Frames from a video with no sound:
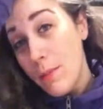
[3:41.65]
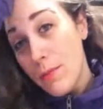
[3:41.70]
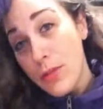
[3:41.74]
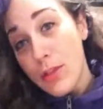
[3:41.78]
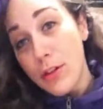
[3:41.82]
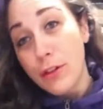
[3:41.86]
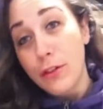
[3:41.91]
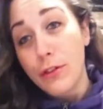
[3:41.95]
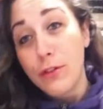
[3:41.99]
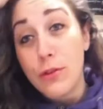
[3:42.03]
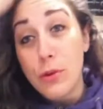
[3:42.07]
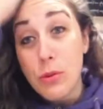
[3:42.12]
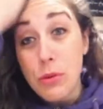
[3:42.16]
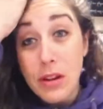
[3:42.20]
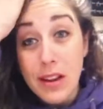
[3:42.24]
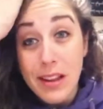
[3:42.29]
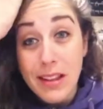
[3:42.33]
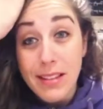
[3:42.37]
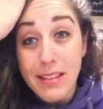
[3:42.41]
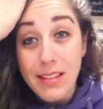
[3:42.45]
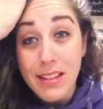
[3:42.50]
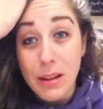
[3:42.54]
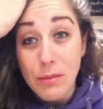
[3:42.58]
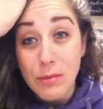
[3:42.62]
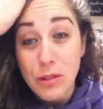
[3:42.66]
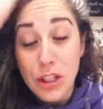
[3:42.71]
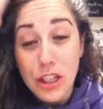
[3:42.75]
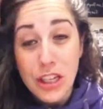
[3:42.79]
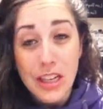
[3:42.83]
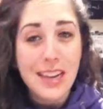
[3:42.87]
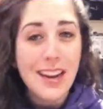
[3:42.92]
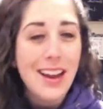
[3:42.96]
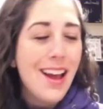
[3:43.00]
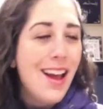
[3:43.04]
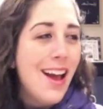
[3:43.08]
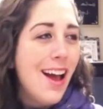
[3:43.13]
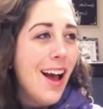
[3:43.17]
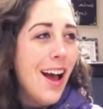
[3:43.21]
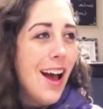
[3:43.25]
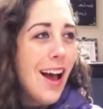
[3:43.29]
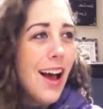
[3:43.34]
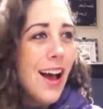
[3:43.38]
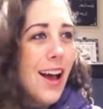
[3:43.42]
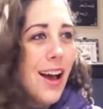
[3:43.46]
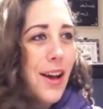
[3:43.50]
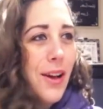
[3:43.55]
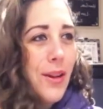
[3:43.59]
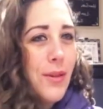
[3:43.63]
food consumption.
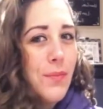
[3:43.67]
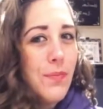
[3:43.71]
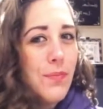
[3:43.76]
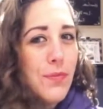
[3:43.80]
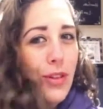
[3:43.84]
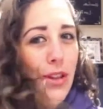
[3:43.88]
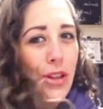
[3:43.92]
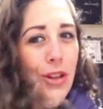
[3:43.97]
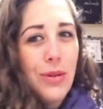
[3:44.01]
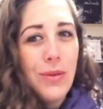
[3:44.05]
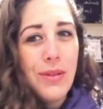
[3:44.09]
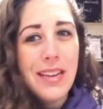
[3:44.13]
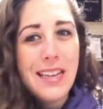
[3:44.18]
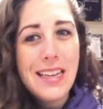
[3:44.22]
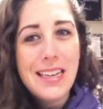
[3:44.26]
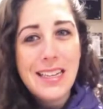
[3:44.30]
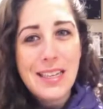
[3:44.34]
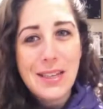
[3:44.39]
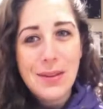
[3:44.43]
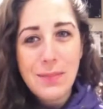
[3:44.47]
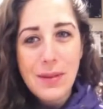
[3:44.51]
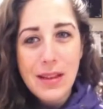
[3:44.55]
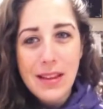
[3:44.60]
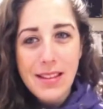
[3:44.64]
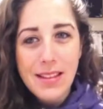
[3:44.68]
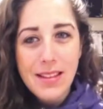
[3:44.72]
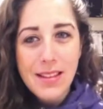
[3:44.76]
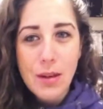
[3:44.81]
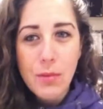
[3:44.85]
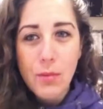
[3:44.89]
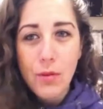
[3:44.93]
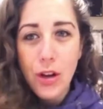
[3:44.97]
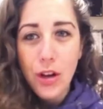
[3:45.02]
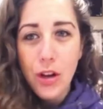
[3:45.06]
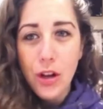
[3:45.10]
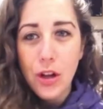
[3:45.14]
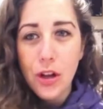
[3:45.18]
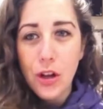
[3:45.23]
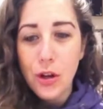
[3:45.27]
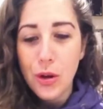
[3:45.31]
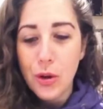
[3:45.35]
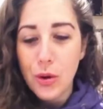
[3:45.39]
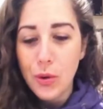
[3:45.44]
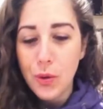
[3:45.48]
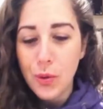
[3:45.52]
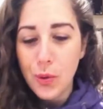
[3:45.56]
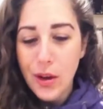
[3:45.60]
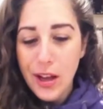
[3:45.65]
You need to be someone
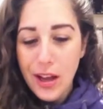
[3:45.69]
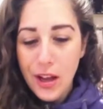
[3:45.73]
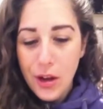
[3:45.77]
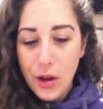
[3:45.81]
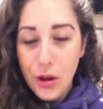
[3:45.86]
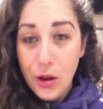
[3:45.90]
who